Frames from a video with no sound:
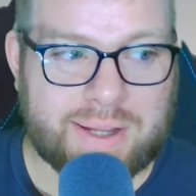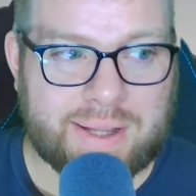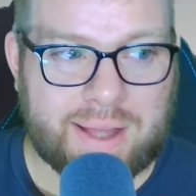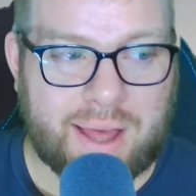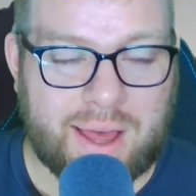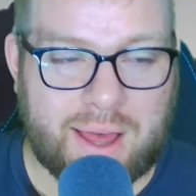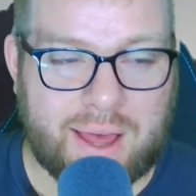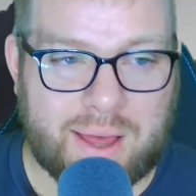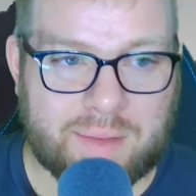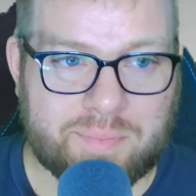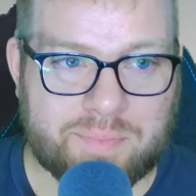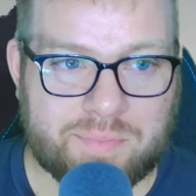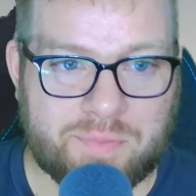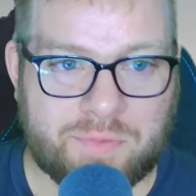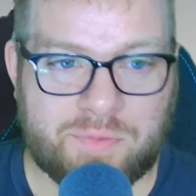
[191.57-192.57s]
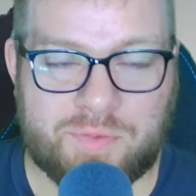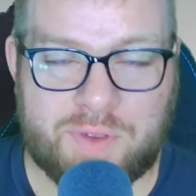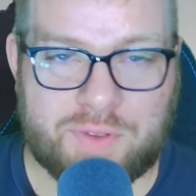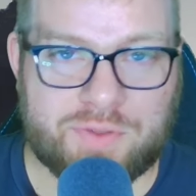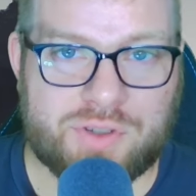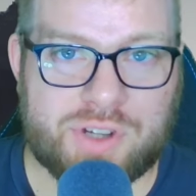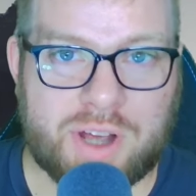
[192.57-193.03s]

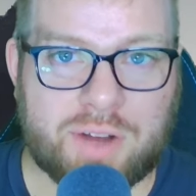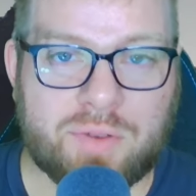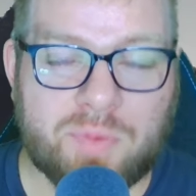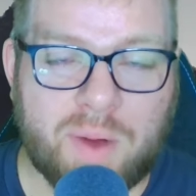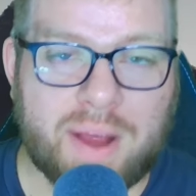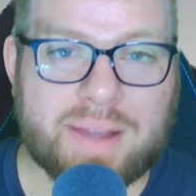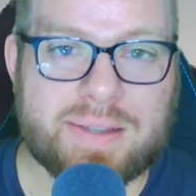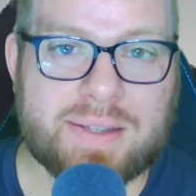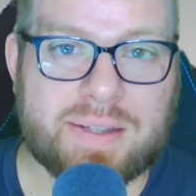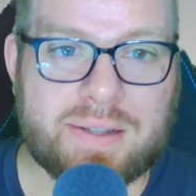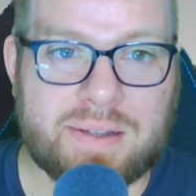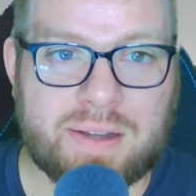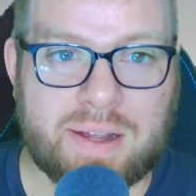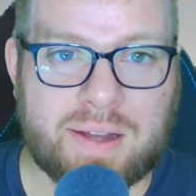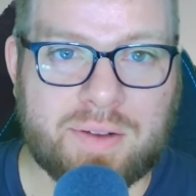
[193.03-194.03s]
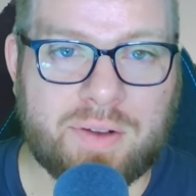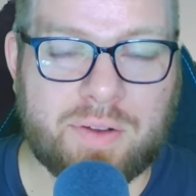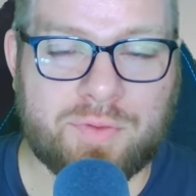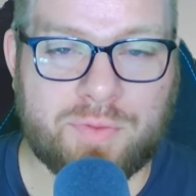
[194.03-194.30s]
5th gen Ryzen and